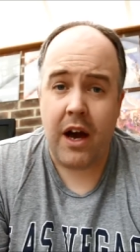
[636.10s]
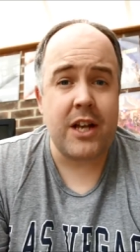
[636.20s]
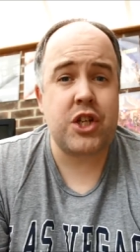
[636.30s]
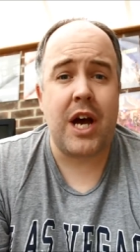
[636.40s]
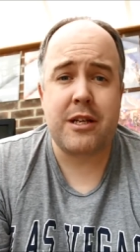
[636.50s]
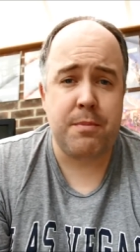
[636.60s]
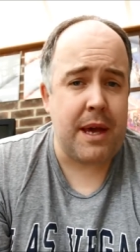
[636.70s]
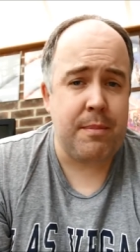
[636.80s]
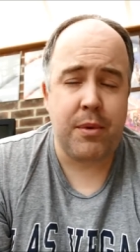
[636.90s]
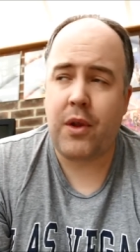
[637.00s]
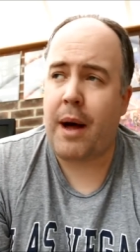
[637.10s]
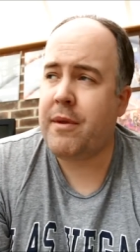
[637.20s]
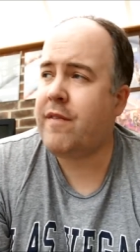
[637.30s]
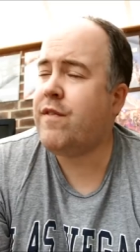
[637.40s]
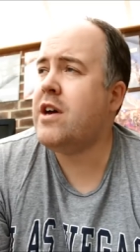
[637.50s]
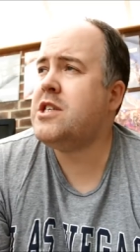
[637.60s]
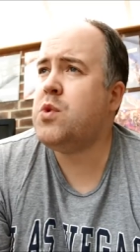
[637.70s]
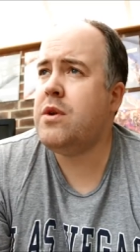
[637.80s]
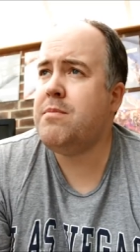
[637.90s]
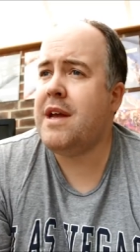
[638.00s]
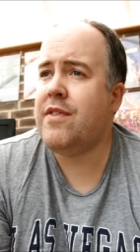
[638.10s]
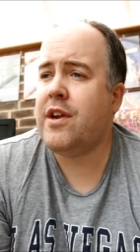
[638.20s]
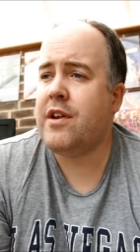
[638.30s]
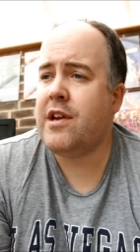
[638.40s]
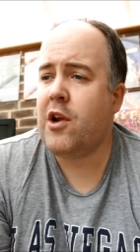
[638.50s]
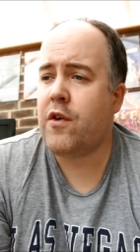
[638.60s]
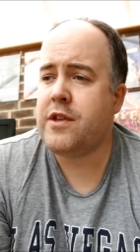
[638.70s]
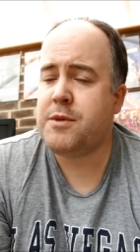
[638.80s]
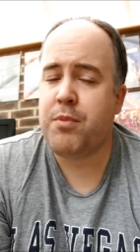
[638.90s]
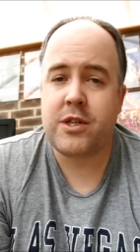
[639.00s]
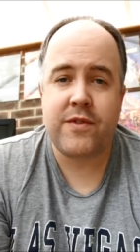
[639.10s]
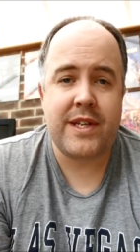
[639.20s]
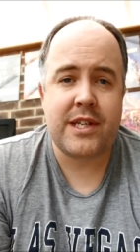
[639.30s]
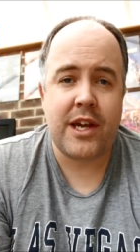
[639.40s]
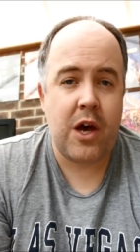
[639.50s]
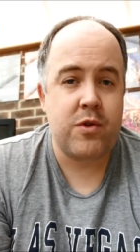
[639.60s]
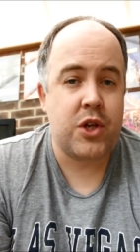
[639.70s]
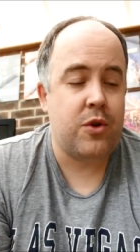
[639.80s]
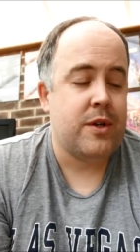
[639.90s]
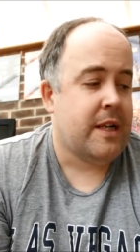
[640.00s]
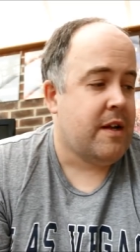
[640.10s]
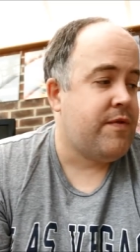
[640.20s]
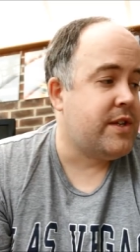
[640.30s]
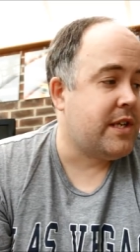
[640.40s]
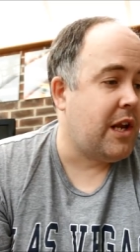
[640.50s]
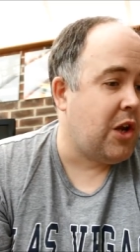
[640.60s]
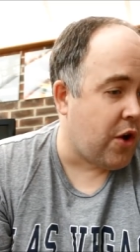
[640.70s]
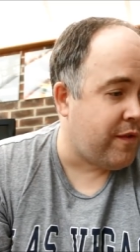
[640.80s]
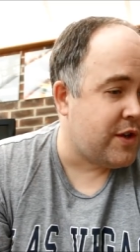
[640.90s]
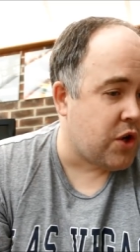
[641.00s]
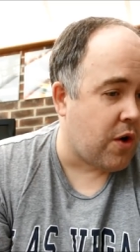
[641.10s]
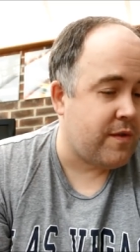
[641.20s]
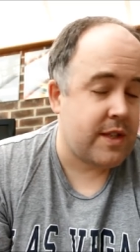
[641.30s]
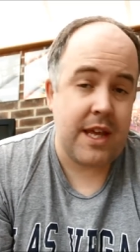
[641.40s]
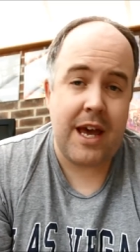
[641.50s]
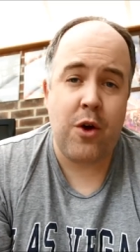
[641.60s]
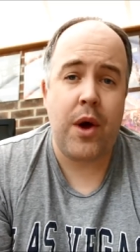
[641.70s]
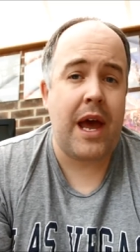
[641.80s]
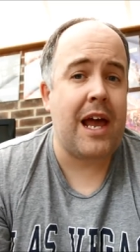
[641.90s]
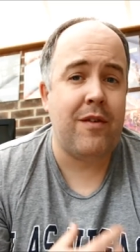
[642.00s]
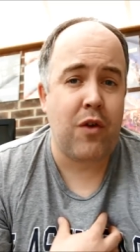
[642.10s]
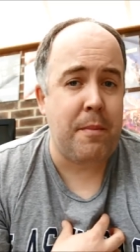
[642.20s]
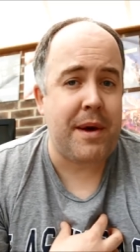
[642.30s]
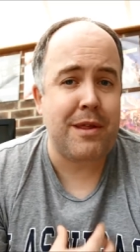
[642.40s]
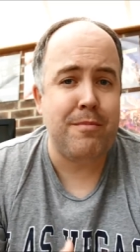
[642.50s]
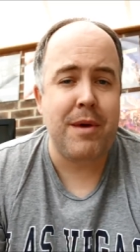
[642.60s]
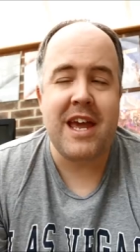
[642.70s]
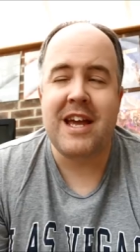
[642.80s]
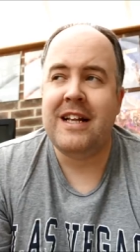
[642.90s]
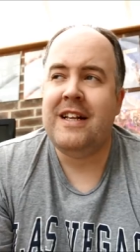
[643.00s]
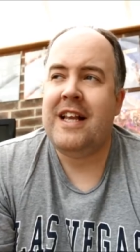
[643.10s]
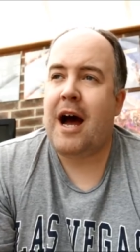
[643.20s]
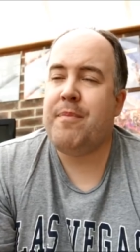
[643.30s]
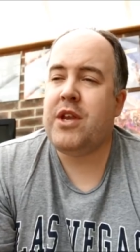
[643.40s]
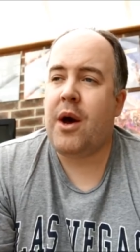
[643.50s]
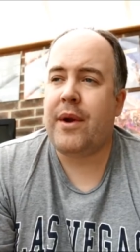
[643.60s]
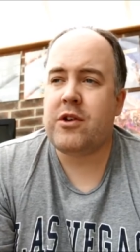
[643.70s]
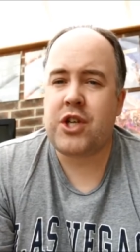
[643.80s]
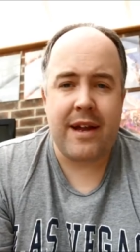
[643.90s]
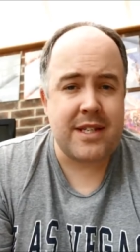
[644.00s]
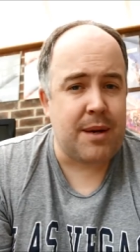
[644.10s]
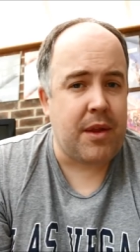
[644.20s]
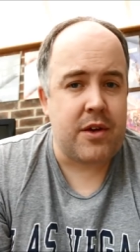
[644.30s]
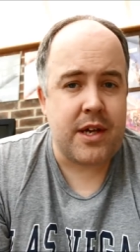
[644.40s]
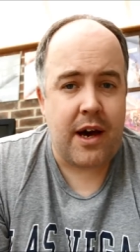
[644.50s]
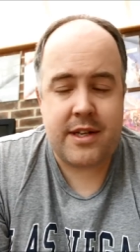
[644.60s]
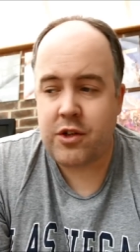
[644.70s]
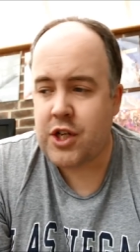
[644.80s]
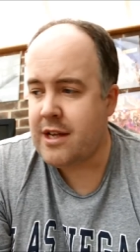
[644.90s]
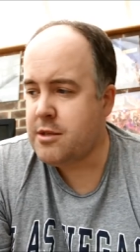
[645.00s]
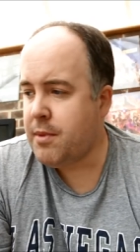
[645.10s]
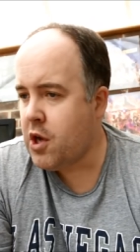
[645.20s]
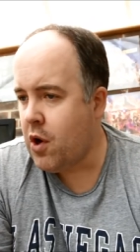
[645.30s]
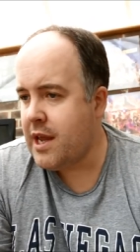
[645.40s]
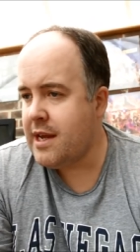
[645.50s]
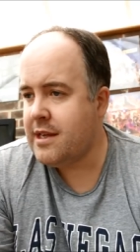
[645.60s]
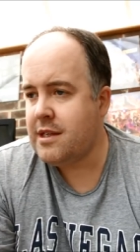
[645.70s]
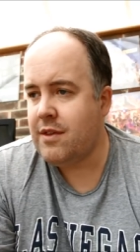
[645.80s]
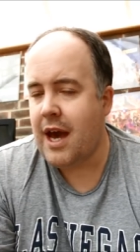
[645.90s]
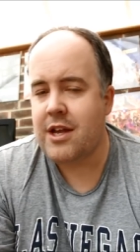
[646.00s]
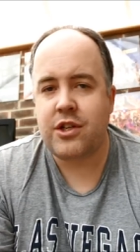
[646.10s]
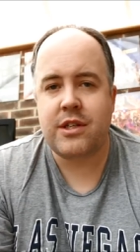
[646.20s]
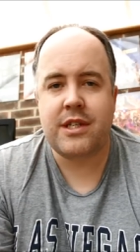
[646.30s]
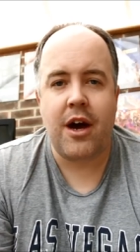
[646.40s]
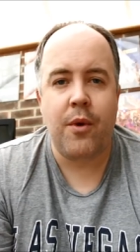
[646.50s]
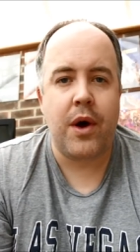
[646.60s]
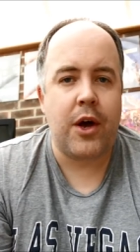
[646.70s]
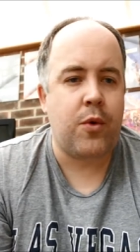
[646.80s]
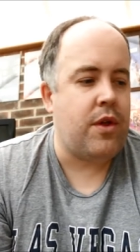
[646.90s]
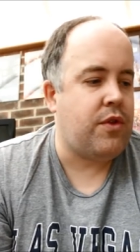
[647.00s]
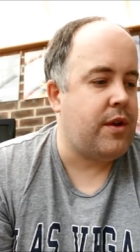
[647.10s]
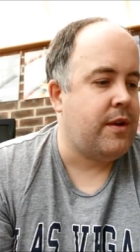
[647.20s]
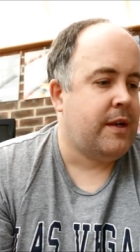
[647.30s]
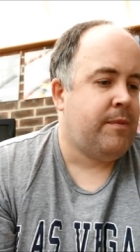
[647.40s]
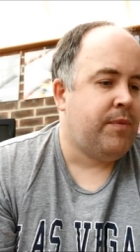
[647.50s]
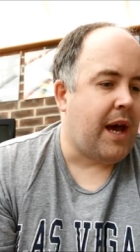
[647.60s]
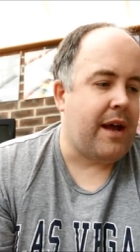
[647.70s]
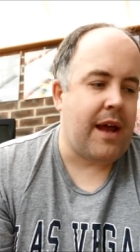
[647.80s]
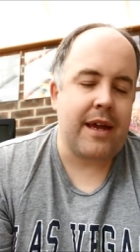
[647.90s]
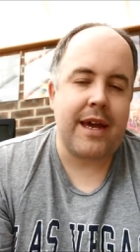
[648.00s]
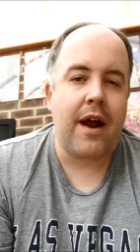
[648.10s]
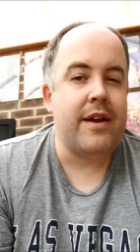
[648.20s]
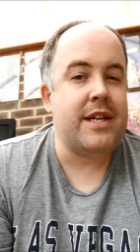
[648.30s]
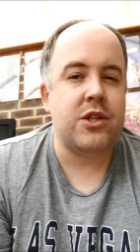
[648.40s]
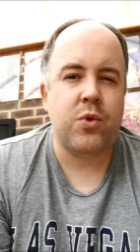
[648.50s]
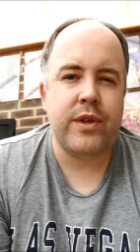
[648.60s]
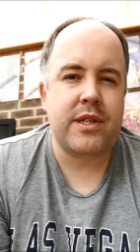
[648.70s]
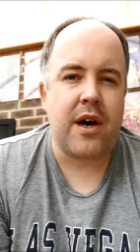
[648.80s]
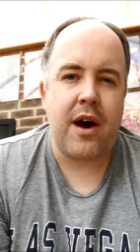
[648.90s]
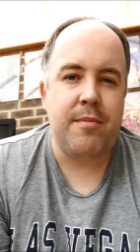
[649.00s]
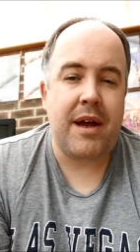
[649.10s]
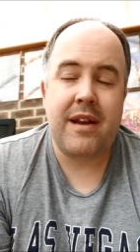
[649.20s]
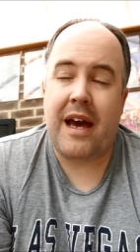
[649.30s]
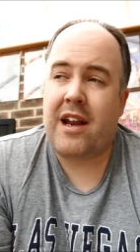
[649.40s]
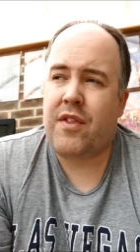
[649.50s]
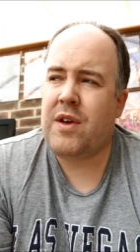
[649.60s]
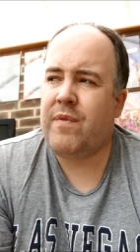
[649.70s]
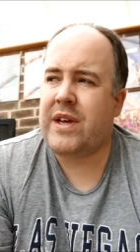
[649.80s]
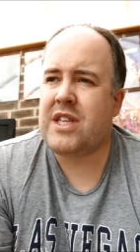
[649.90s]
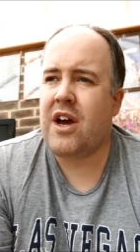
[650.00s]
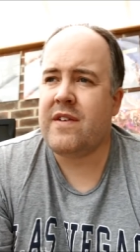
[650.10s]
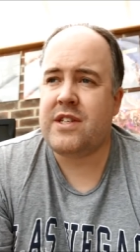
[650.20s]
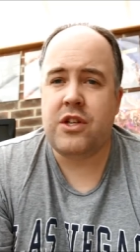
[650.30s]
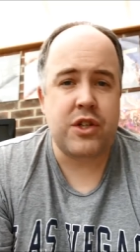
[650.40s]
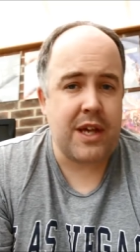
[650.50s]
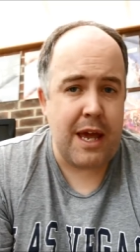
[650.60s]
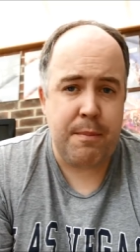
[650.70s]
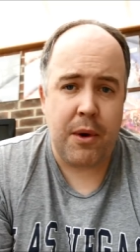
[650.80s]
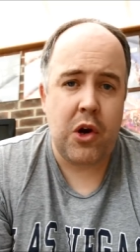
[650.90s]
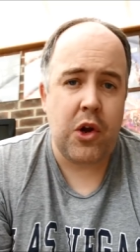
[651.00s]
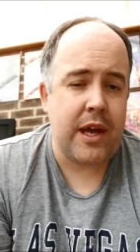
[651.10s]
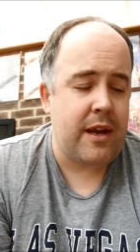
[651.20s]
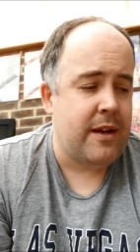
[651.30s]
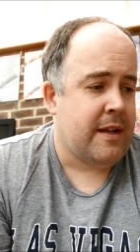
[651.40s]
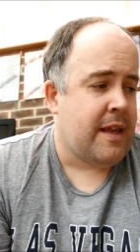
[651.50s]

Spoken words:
I chat to people. I'm the first to admit that at a lot of the sports events I go to, there's a lot of photographers there who are a hell of a lot better than me. You know, and I'll chat to some of those guys. I'll chat to my colleagues at the agency I work with and get ideas all the time. And I think that's the answer. Just keep on looking.